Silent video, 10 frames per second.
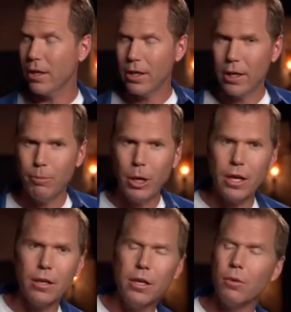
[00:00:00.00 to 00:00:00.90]

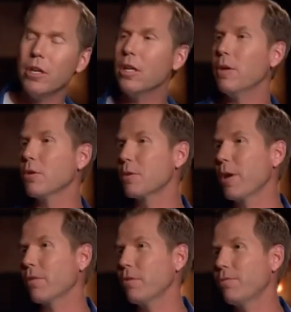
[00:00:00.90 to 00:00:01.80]
But, we need to be
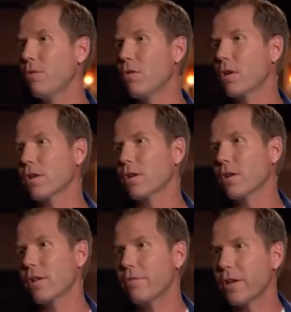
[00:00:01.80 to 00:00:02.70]
respectful for
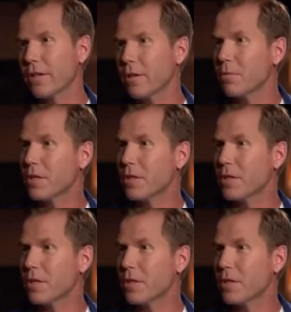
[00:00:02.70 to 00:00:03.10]
the victims in